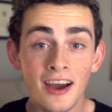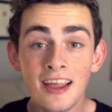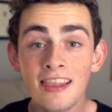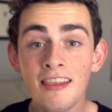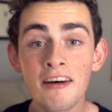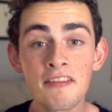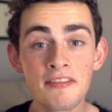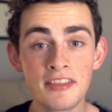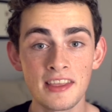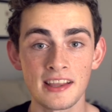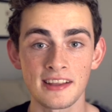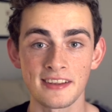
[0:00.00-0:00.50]
I
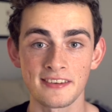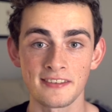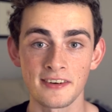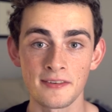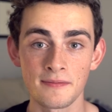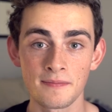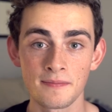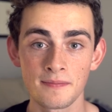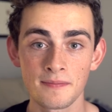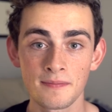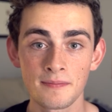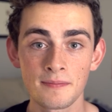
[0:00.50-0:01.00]
love this
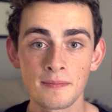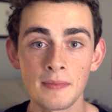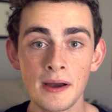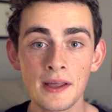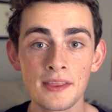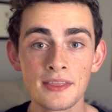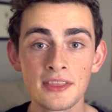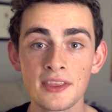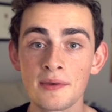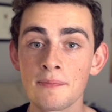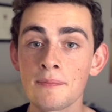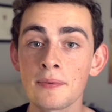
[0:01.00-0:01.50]
room.
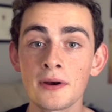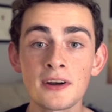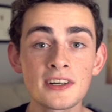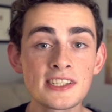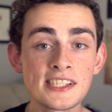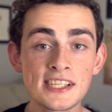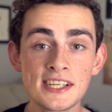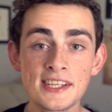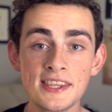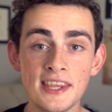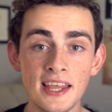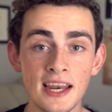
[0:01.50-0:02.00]
But the
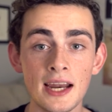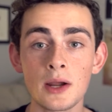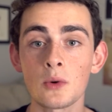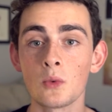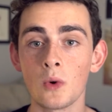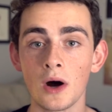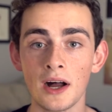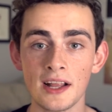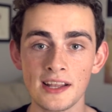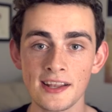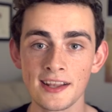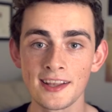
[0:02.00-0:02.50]
person that I
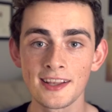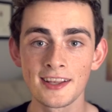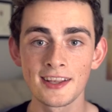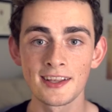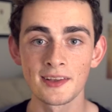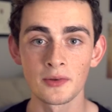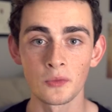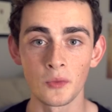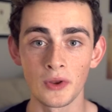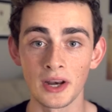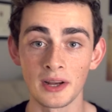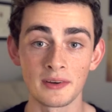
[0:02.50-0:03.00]

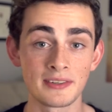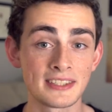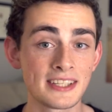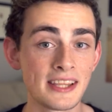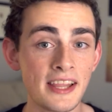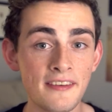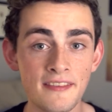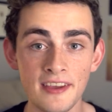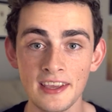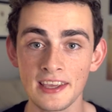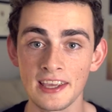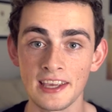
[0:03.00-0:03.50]
was when I was
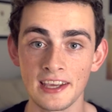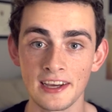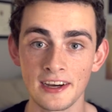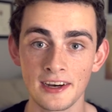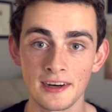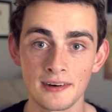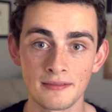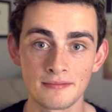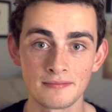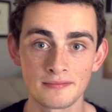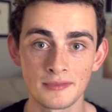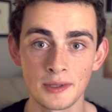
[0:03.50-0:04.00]
living
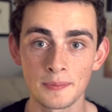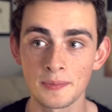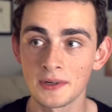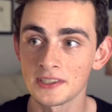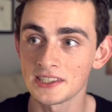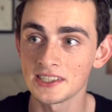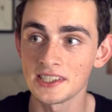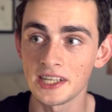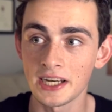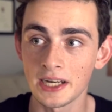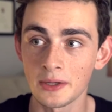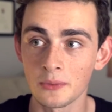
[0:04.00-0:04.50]
here, the
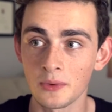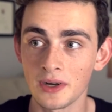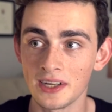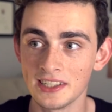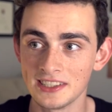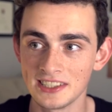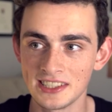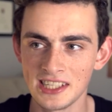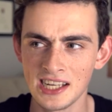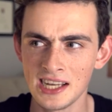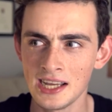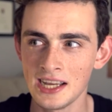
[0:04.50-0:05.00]
person that I
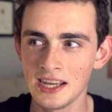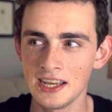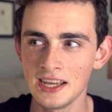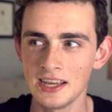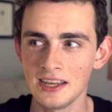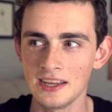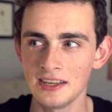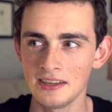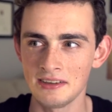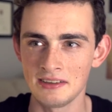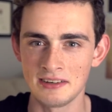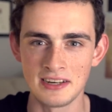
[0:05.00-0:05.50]
was
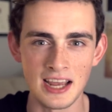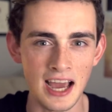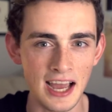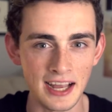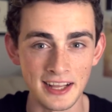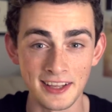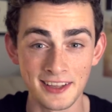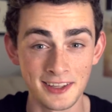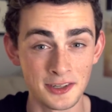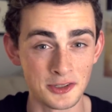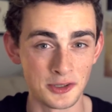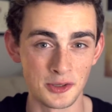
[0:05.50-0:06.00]
in
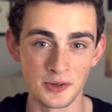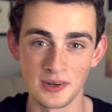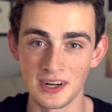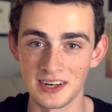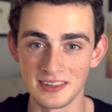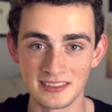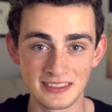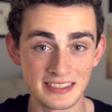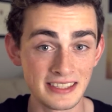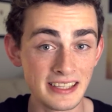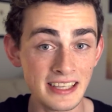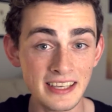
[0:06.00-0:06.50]
high school when
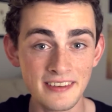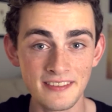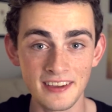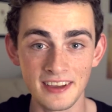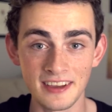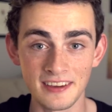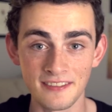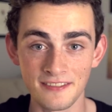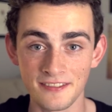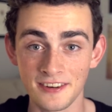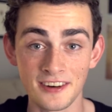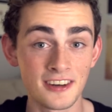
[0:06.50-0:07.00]
I was
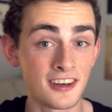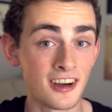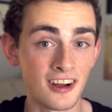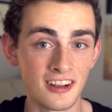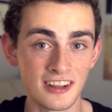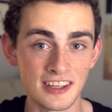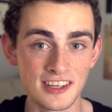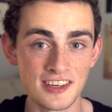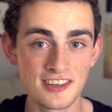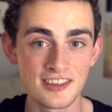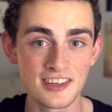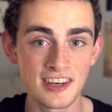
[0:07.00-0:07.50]
leaving for
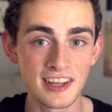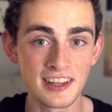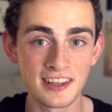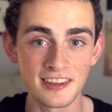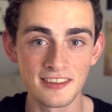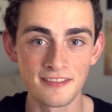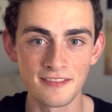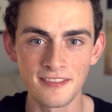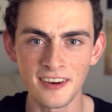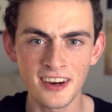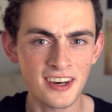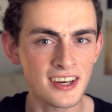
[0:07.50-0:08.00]
college is
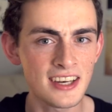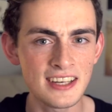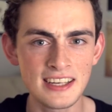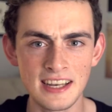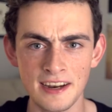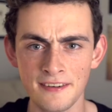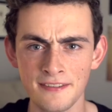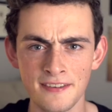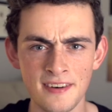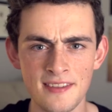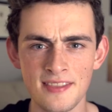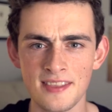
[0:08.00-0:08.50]
very
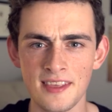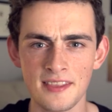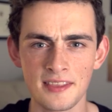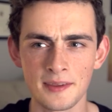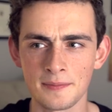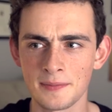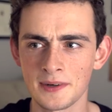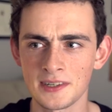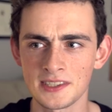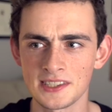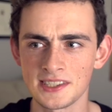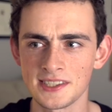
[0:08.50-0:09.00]
different than the
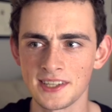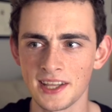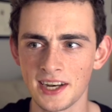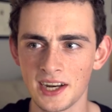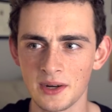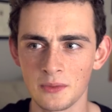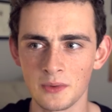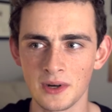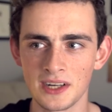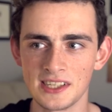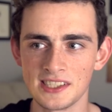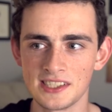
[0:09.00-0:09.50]
person that
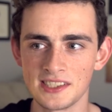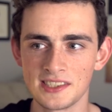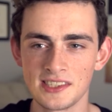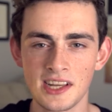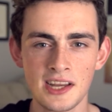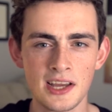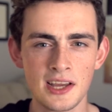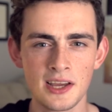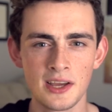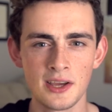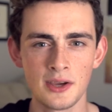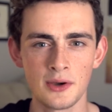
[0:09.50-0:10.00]
I was
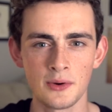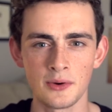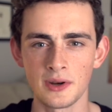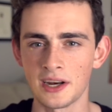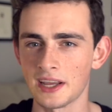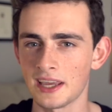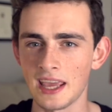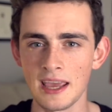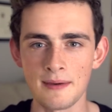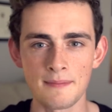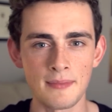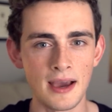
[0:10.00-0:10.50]
when I
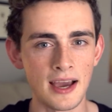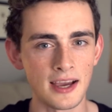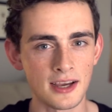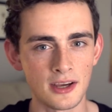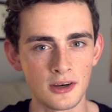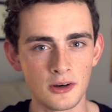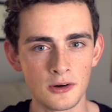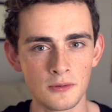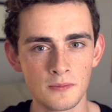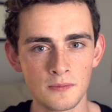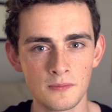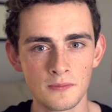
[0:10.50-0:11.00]
came back
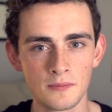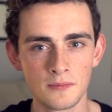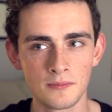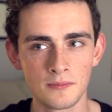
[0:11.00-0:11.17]
home